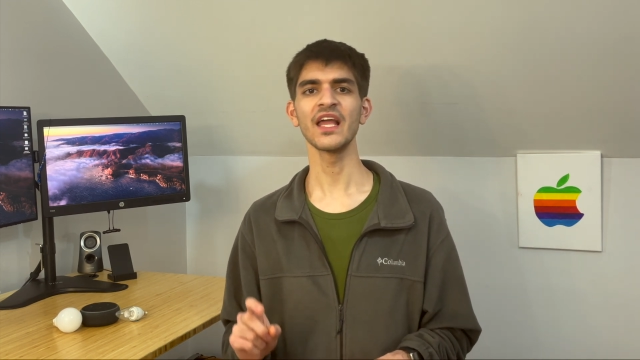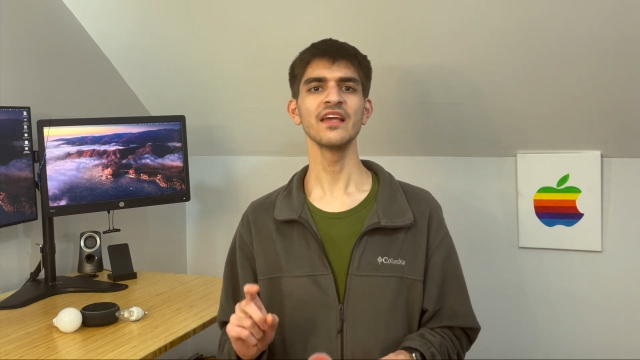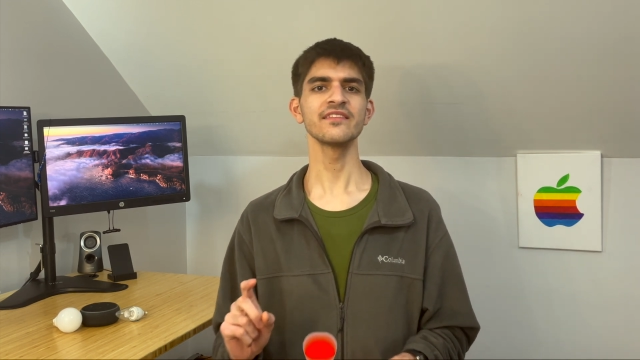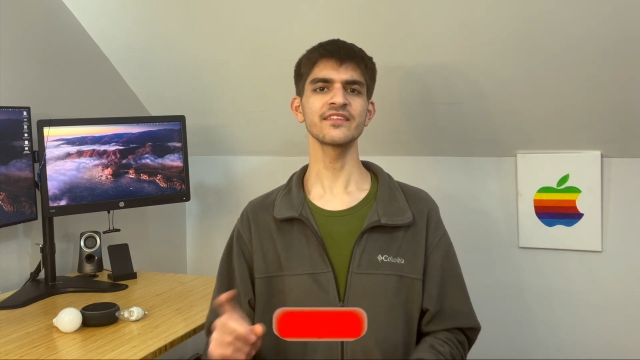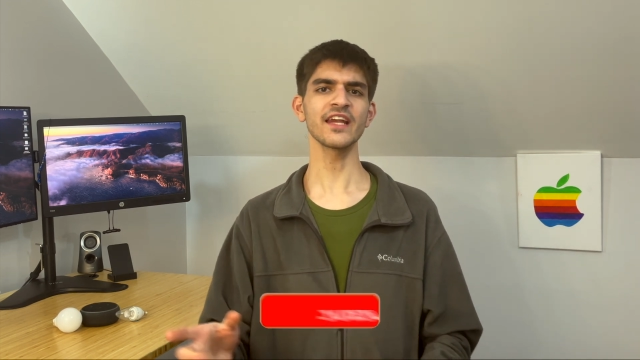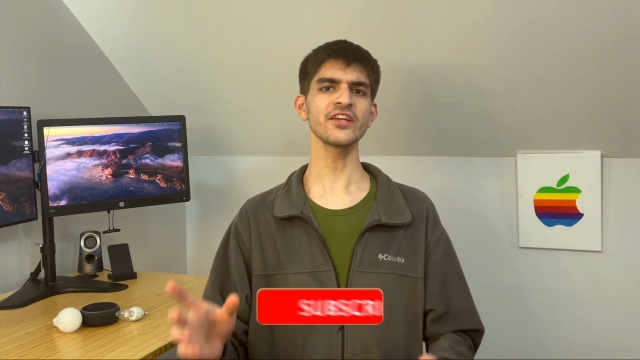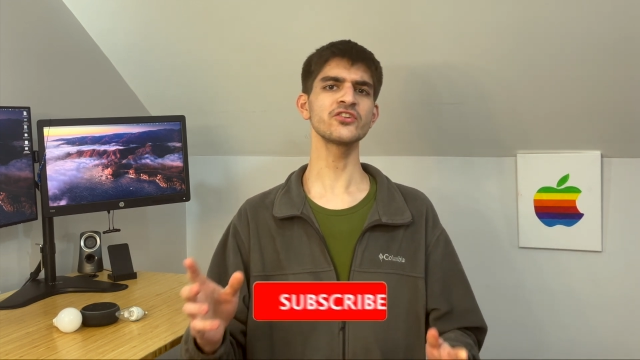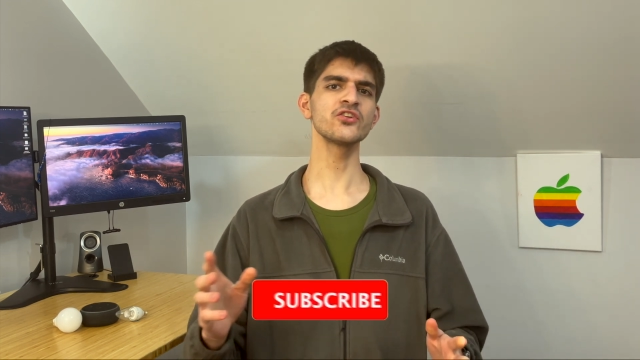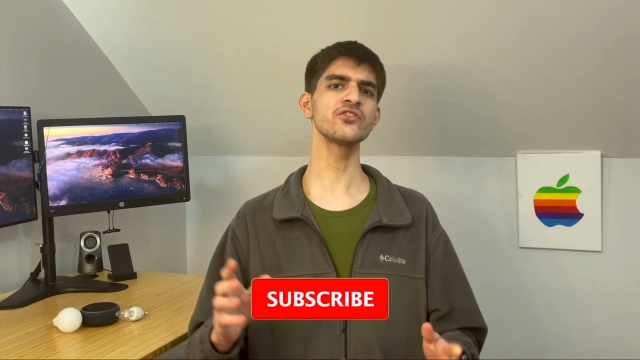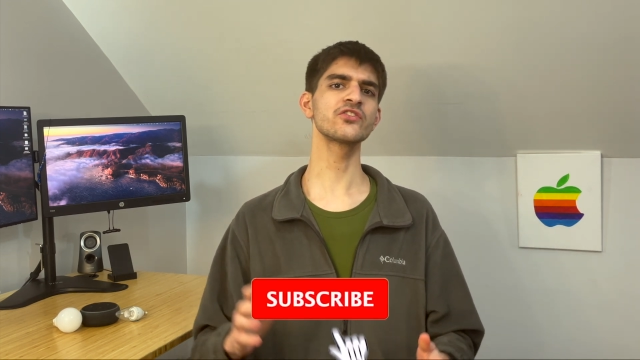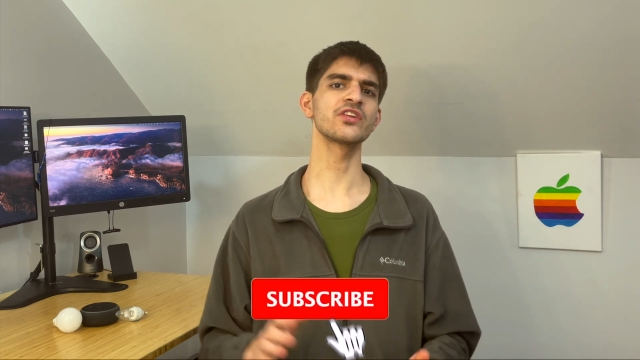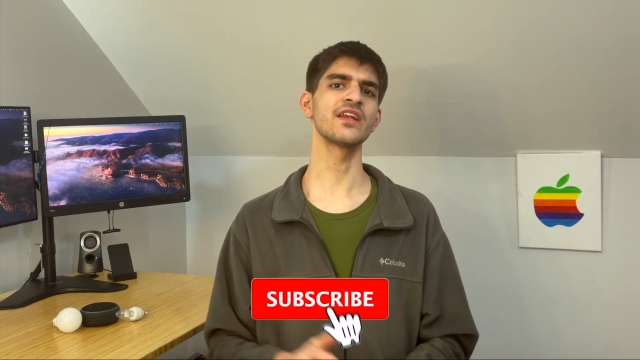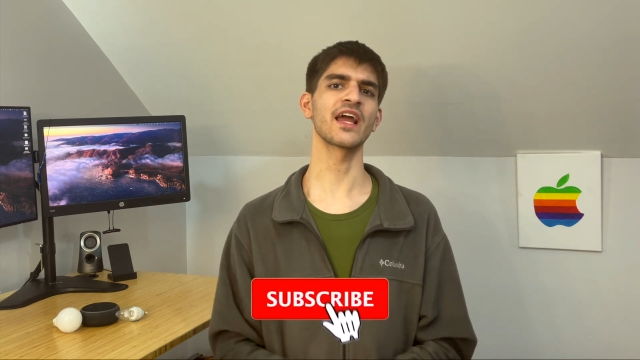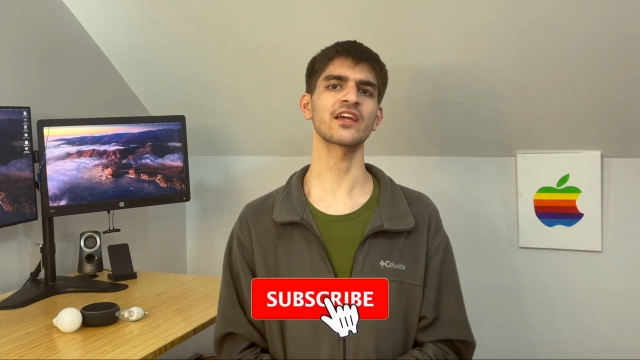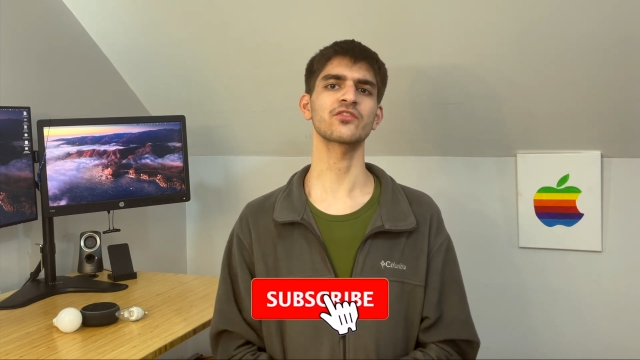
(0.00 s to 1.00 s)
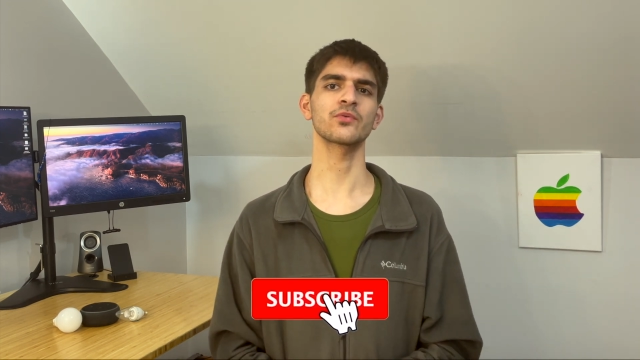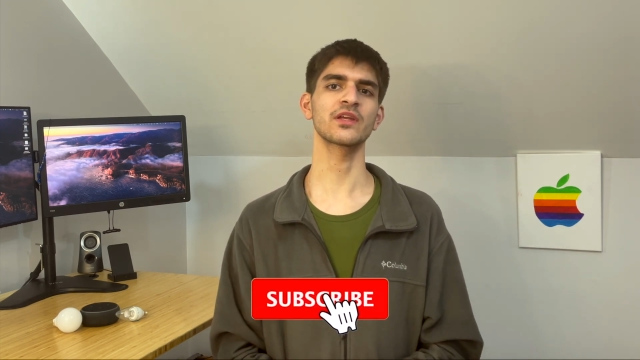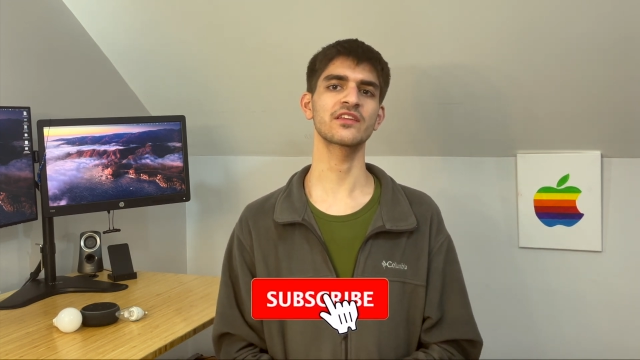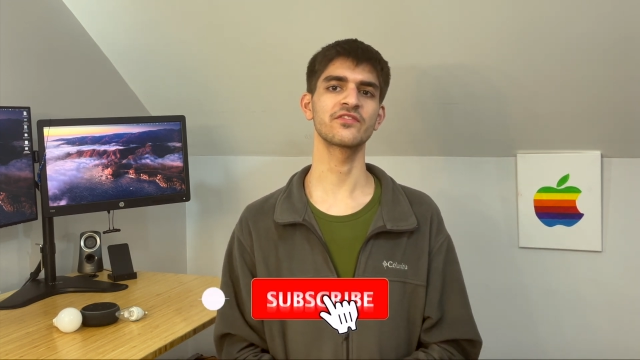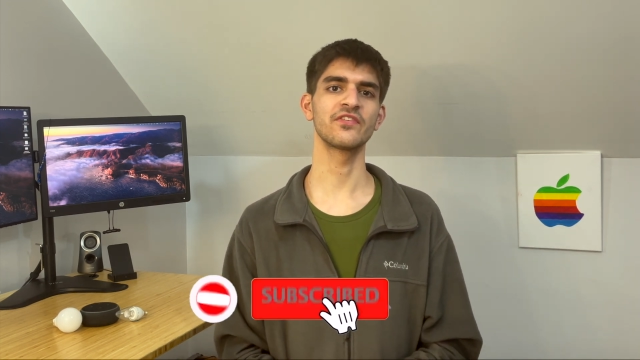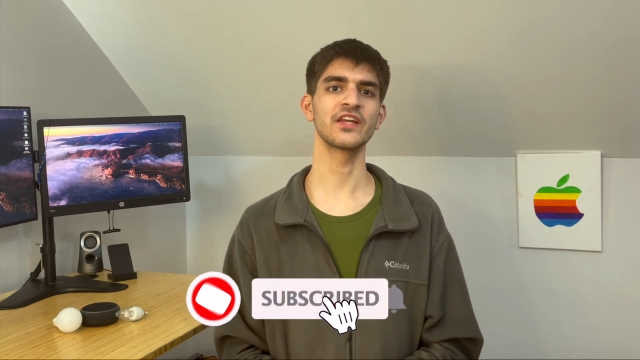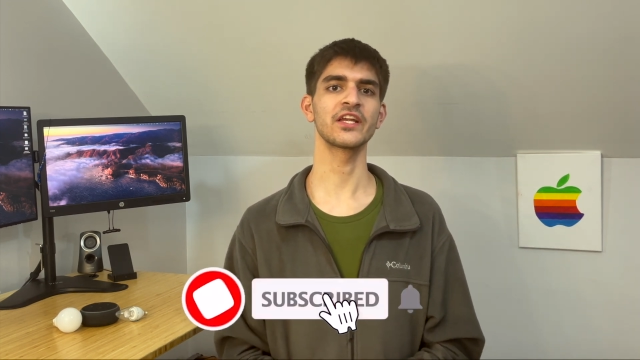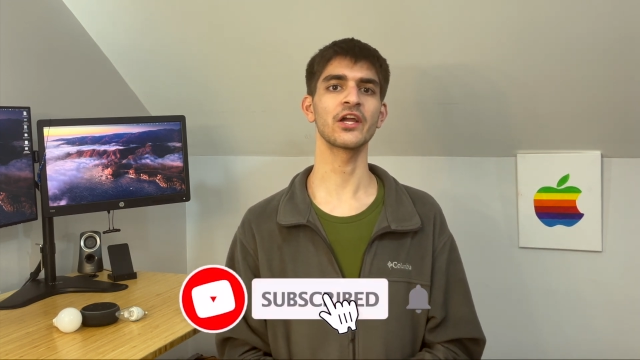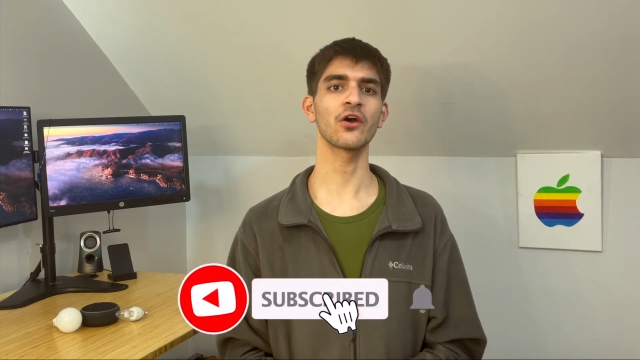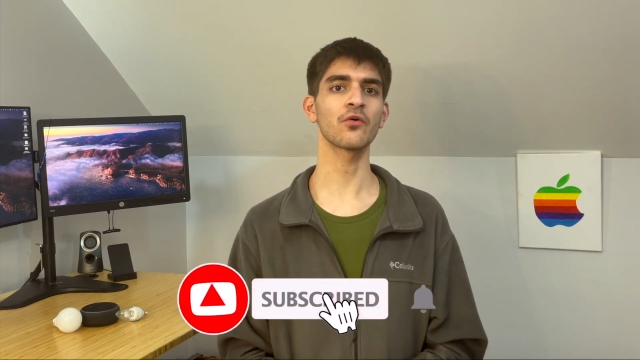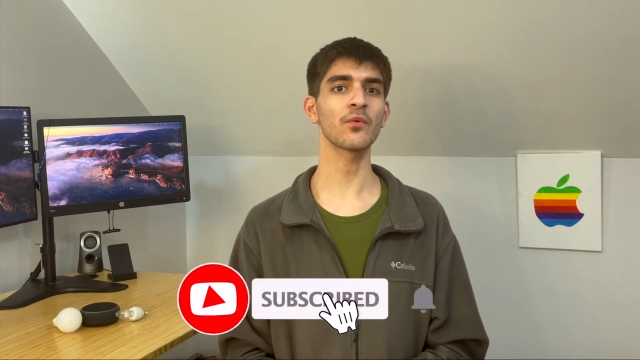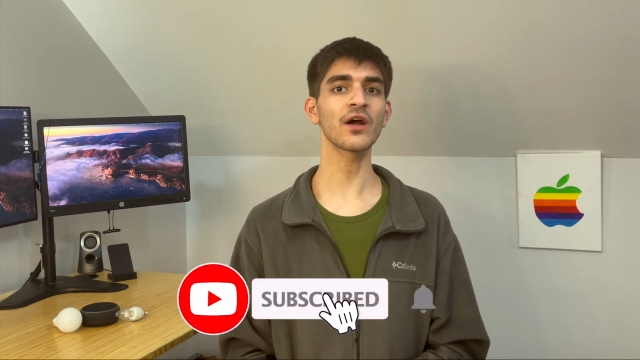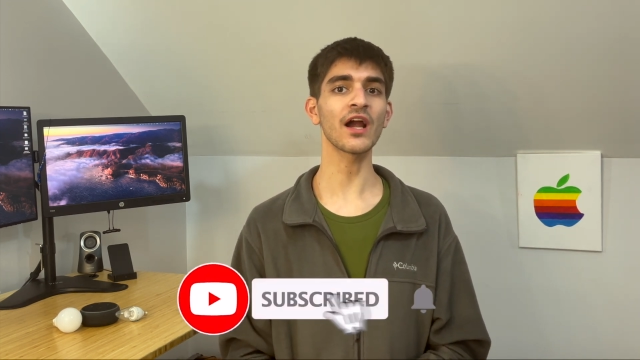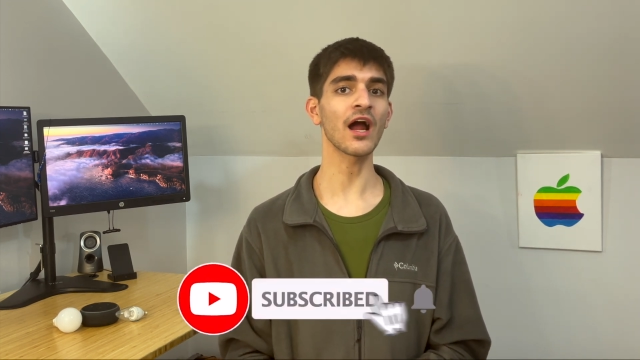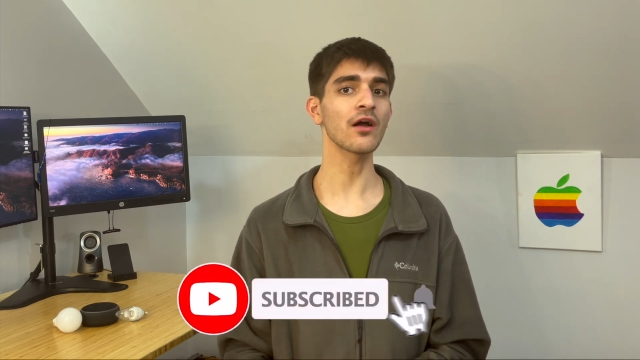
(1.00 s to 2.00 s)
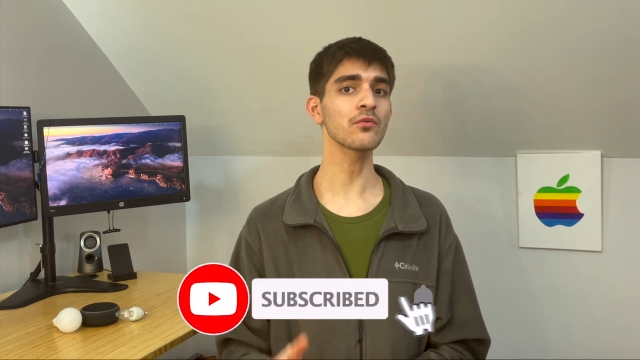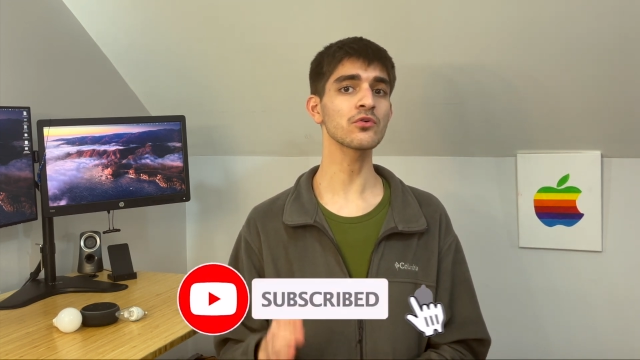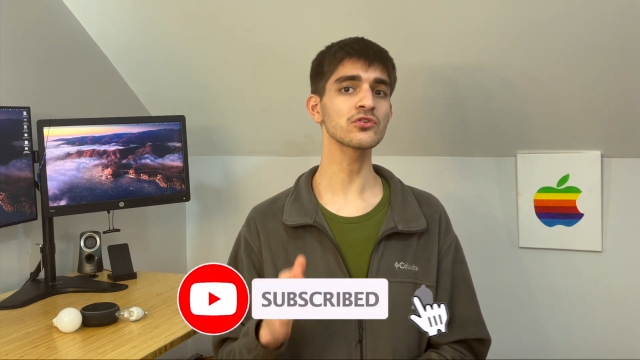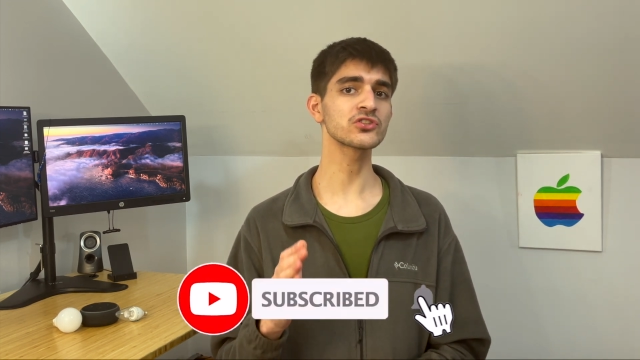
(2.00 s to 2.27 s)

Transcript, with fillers: Stay tuned to next week's video where I will